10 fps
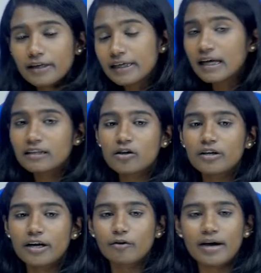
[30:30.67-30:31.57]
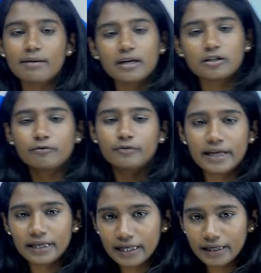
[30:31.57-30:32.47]
It does not require much of
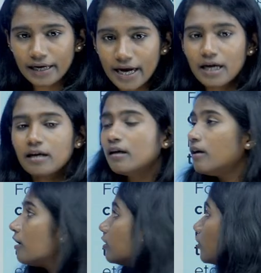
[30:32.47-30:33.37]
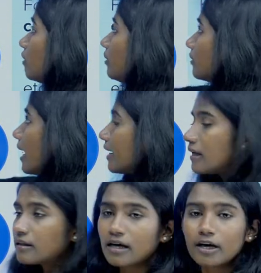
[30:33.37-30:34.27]
thinking, right? So that
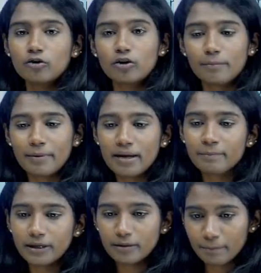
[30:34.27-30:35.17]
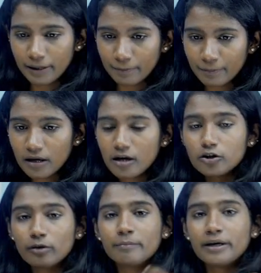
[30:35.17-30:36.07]
is controlled by midbrain.
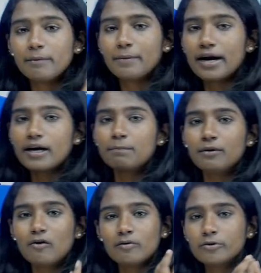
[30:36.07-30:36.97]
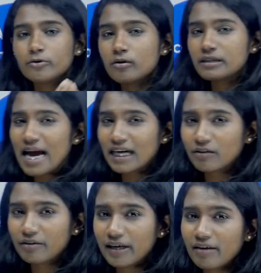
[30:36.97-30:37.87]
So midbrain, it performs those
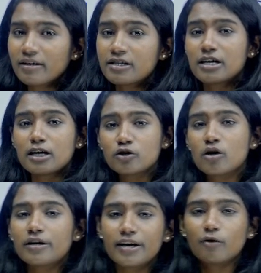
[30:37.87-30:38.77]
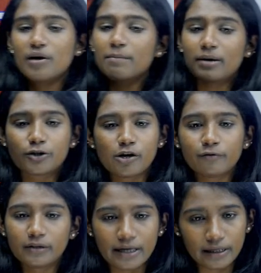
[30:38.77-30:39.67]
activity which does not require much
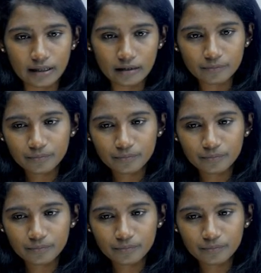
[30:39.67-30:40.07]
of thinking.